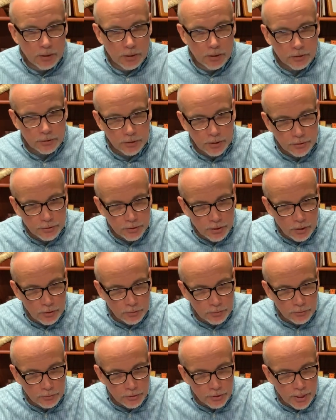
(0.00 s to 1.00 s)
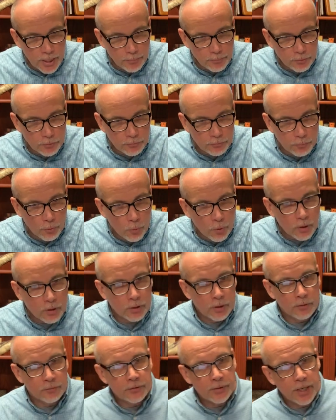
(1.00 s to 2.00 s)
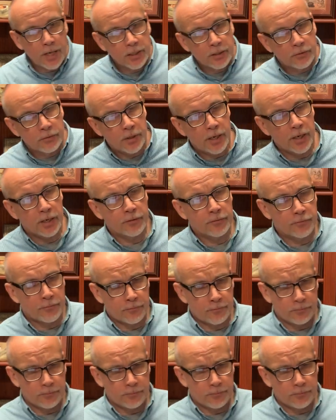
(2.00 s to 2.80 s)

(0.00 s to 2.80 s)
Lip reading: So let's go into chapter 4 of Zechariah,